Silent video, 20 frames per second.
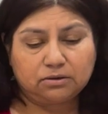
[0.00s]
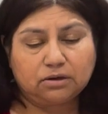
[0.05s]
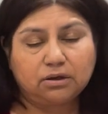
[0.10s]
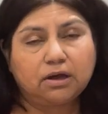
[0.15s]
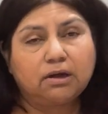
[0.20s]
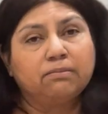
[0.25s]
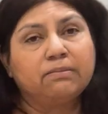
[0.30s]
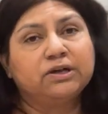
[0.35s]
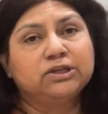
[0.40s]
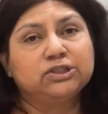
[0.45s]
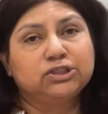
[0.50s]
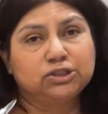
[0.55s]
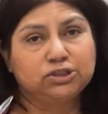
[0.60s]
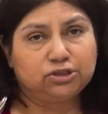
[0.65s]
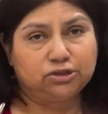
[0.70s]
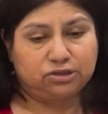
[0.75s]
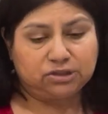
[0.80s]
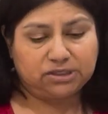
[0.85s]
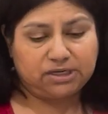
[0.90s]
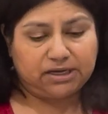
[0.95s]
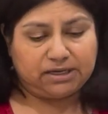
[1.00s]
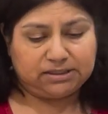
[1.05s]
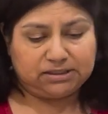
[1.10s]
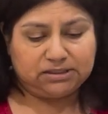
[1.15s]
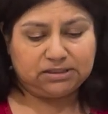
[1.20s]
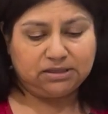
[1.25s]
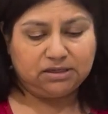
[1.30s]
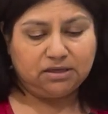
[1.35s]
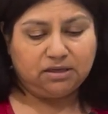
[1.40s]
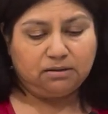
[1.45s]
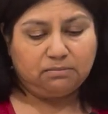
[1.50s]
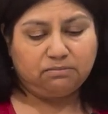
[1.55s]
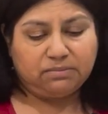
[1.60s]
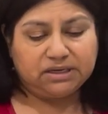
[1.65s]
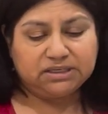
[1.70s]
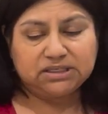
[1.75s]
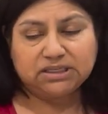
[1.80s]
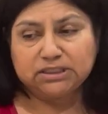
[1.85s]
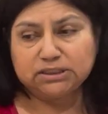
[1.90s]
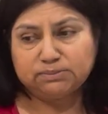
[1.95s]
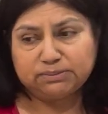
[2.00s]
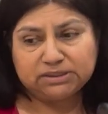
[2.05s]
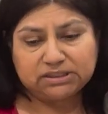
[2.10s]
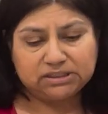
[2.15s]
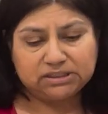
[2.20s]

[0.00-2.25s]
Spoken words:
how much is your taste. My taste buds